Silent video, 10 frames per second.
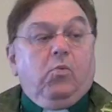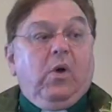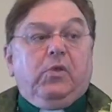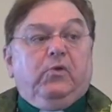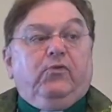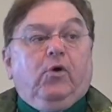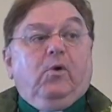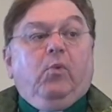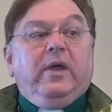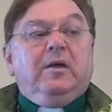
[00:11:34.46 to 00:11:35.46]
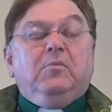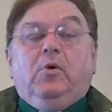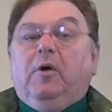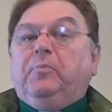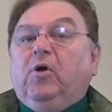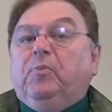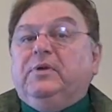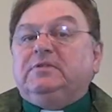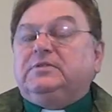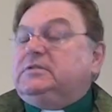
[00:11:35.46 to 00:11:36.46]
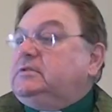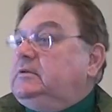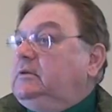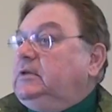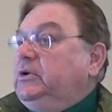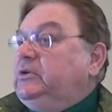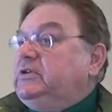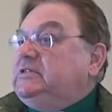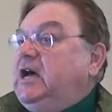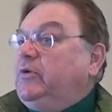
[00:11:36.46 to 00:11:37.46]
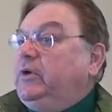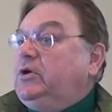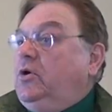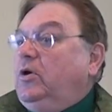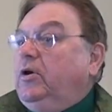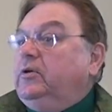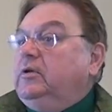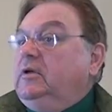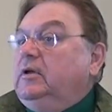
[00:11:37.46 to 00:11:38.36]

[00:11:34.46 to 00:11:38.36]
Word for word: Whether for a whim or a purpose, Luke does not record